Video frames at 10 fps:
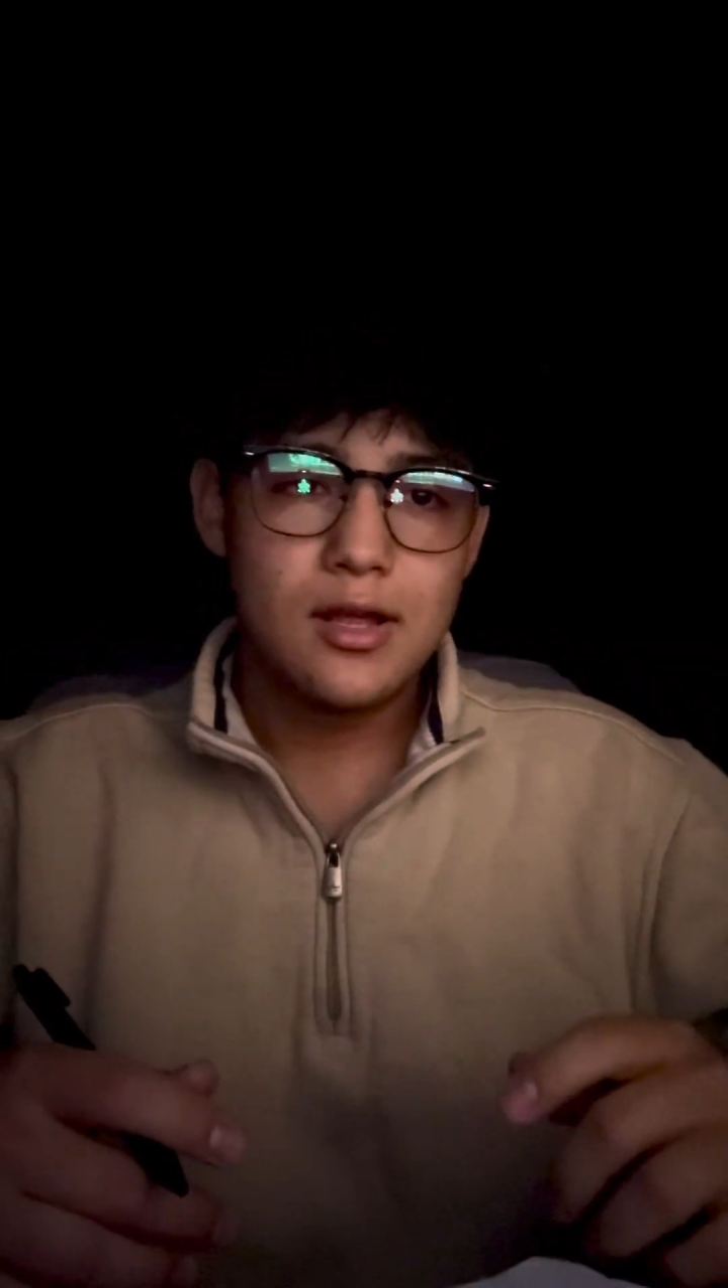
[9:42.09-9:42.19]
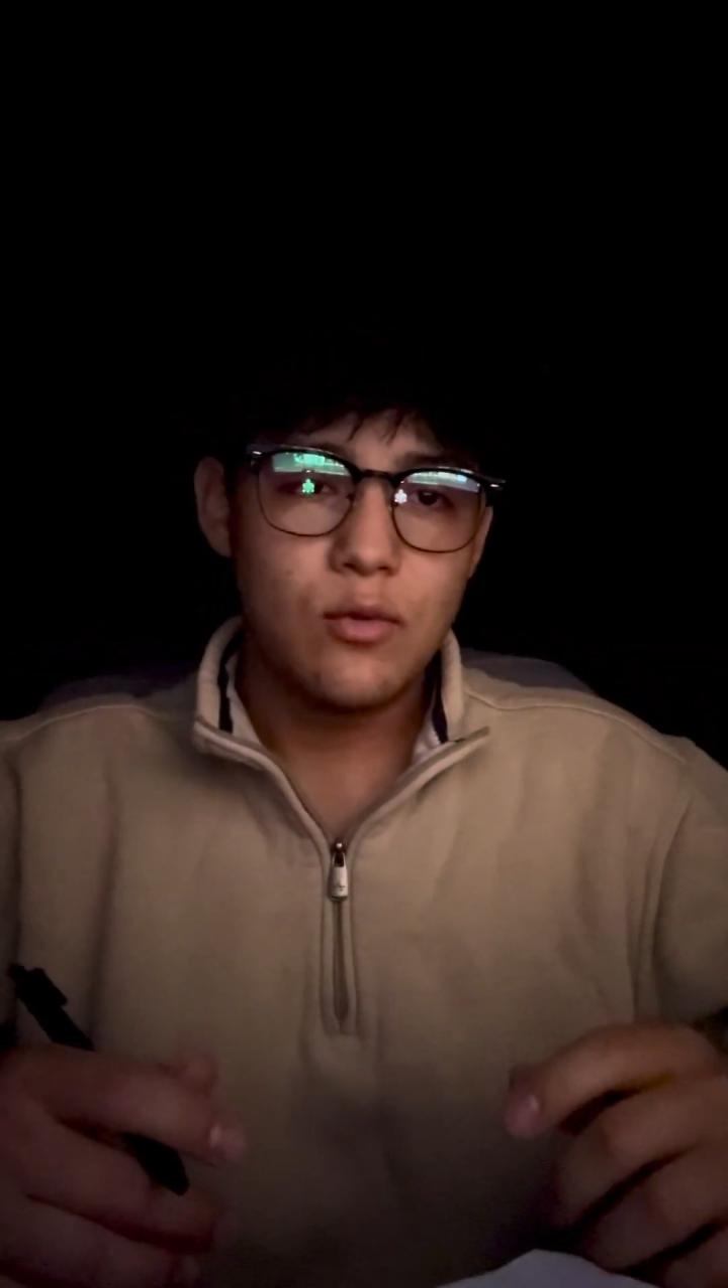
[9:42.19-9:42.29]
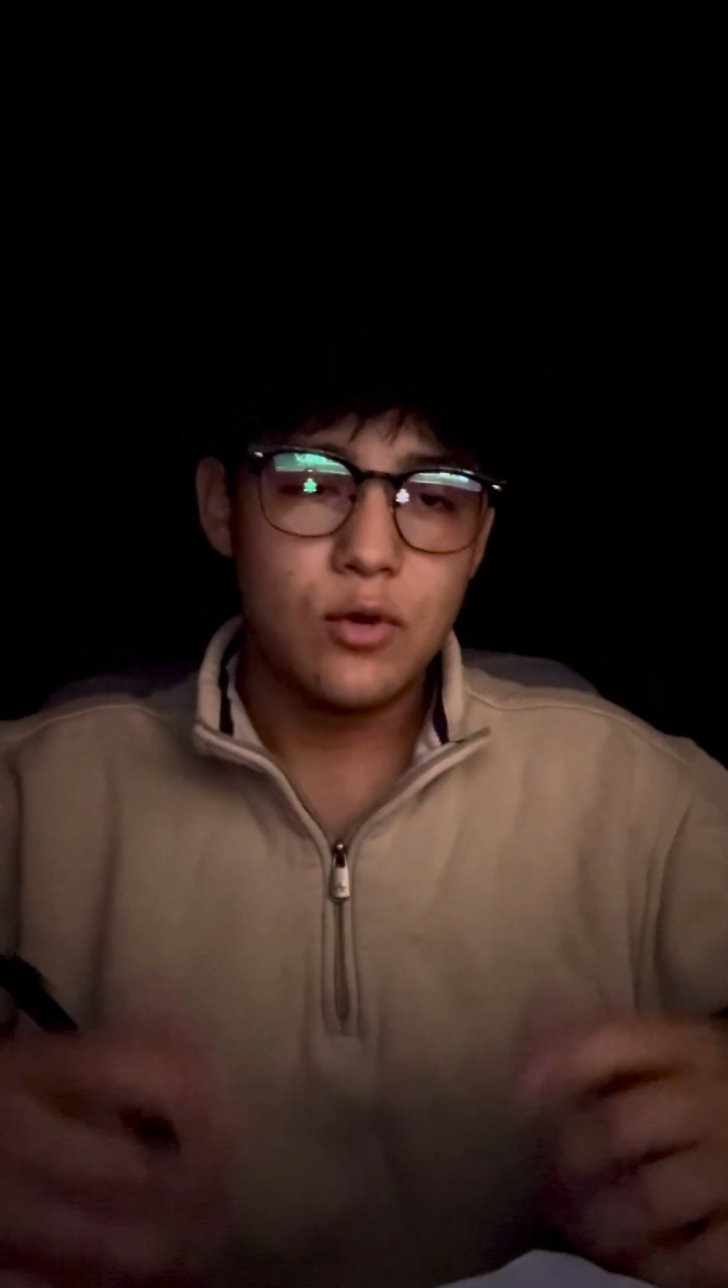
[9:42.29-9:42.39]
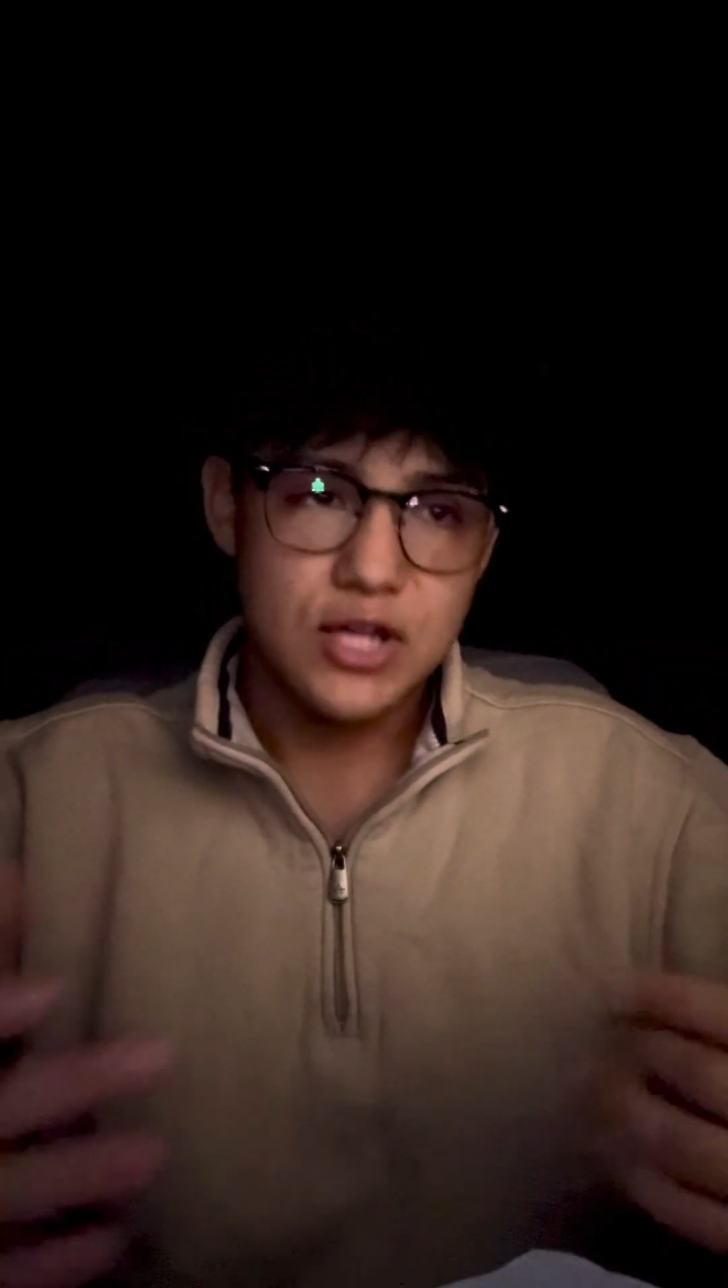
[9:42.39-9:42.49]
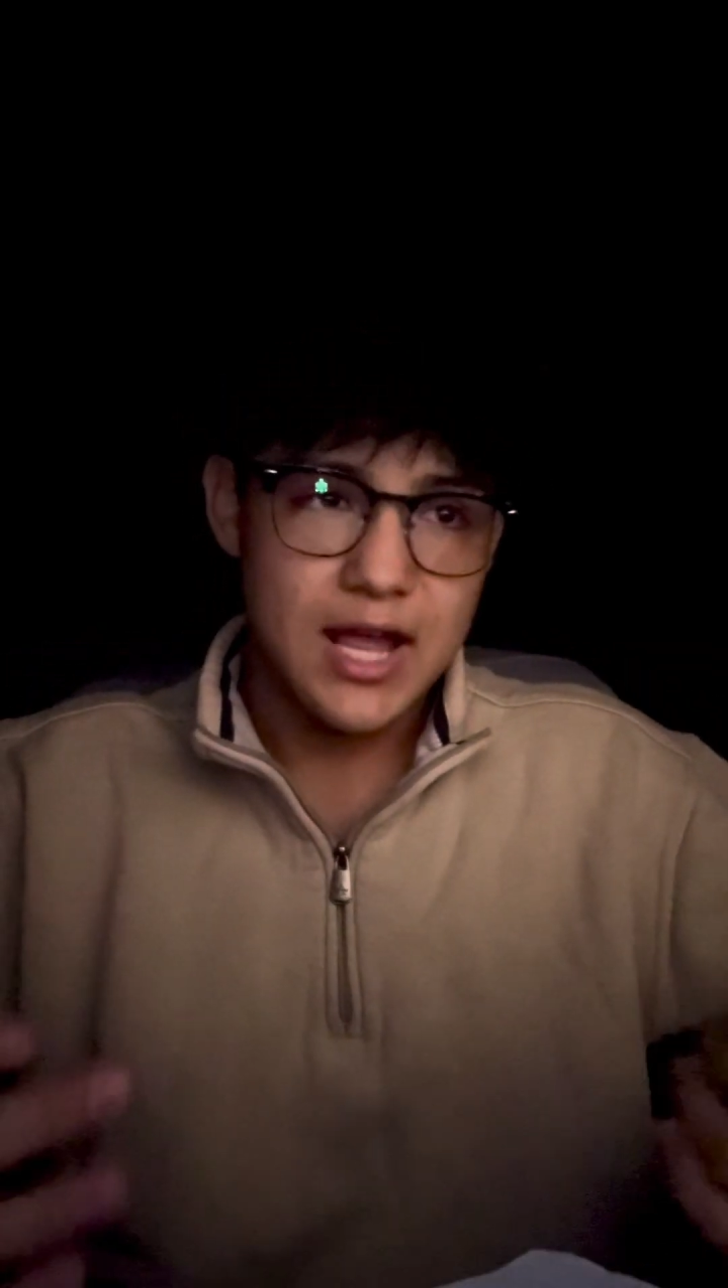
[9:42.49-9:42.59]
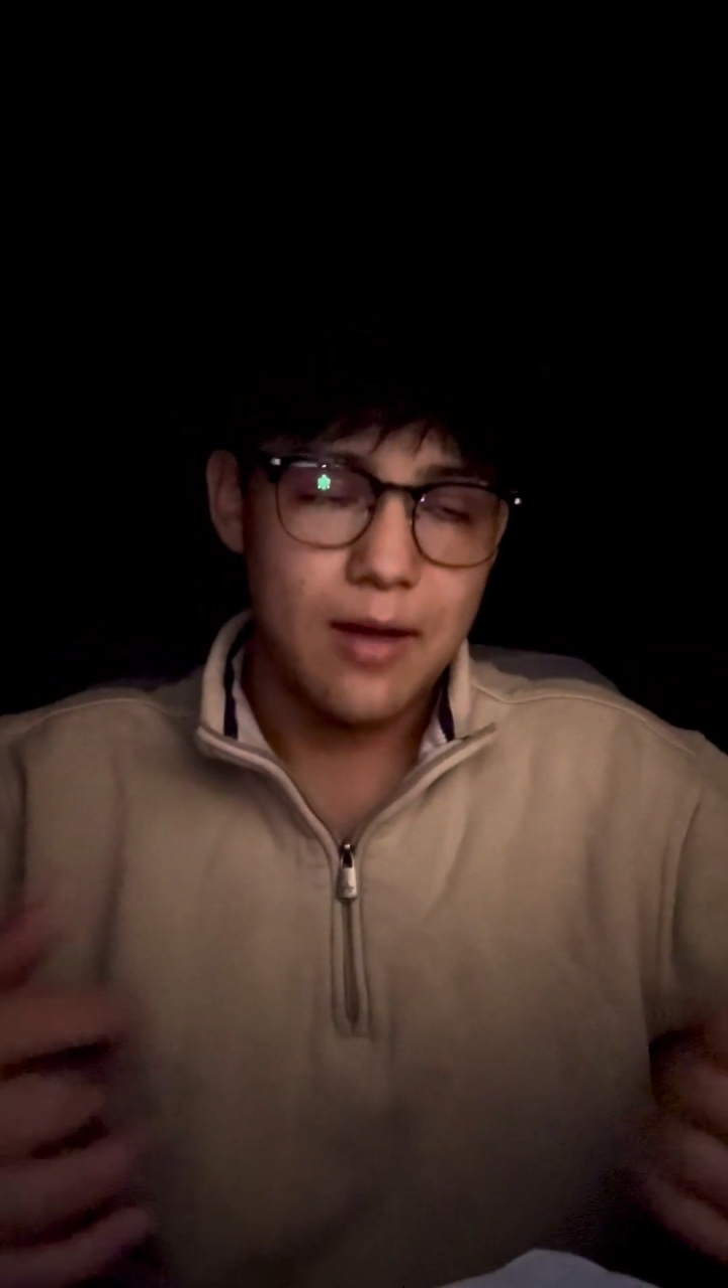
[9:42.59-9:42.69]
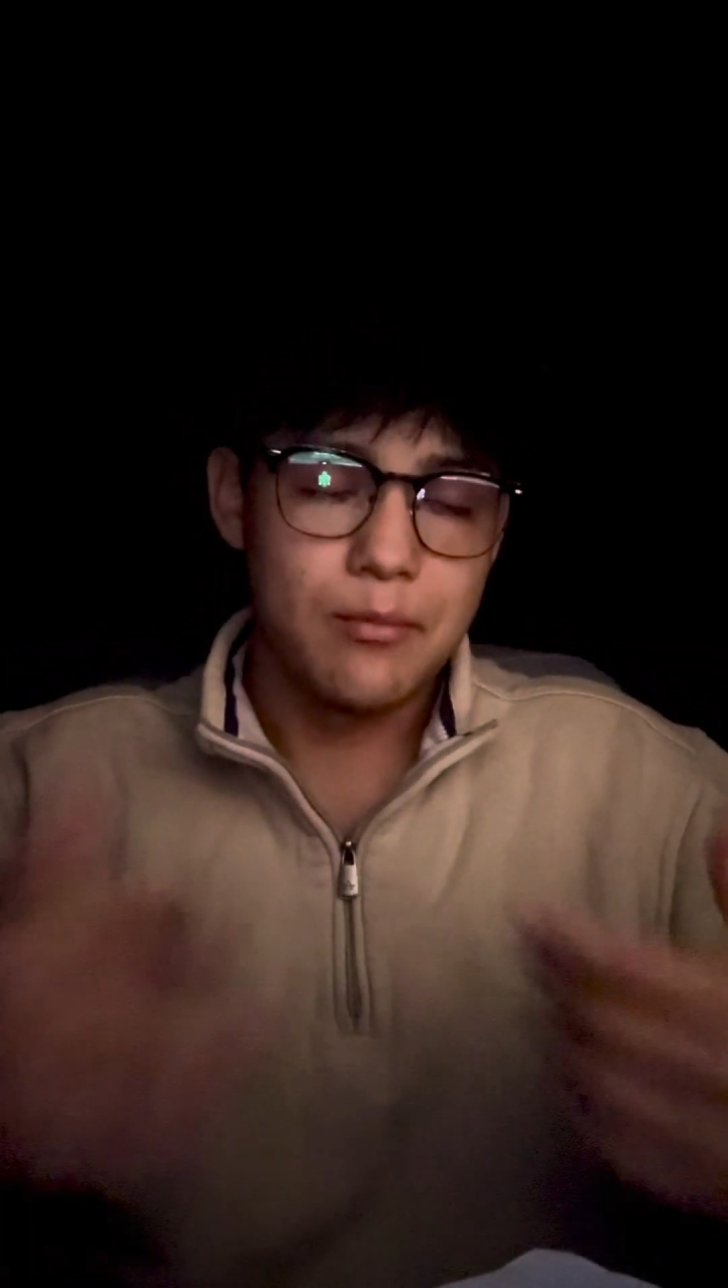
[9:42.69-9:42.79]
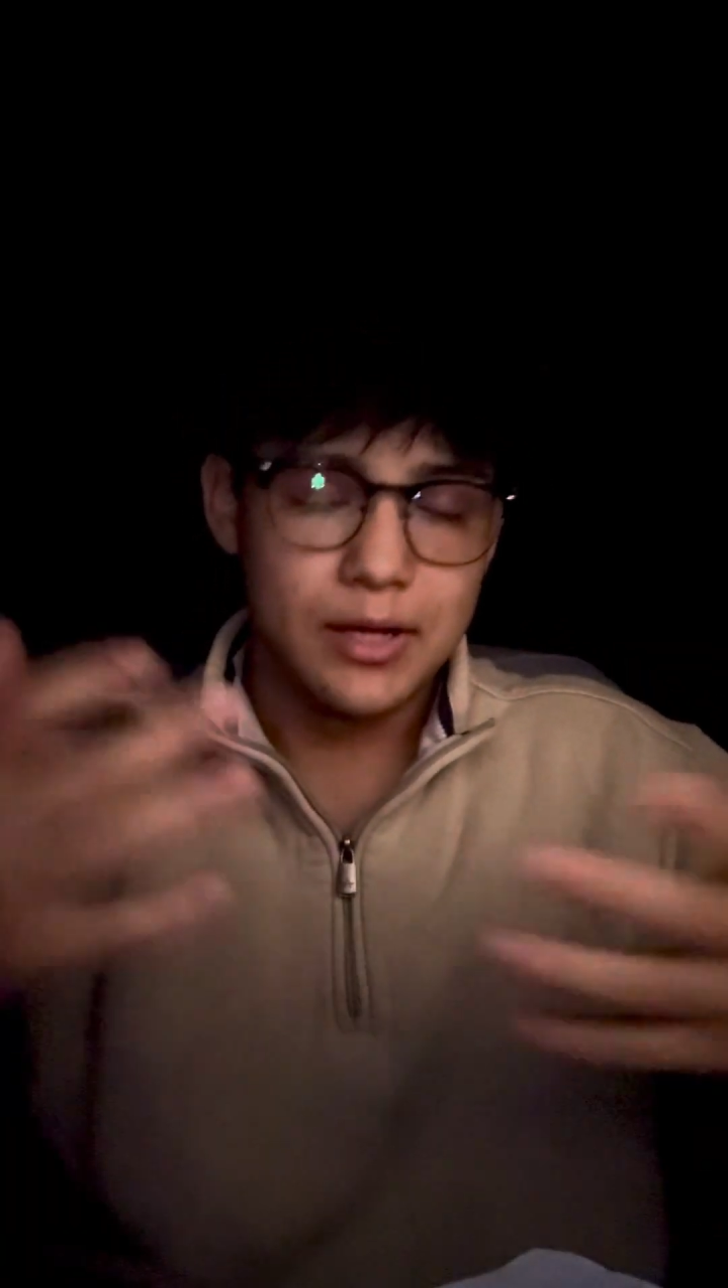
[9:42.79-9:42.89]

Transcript: which I am,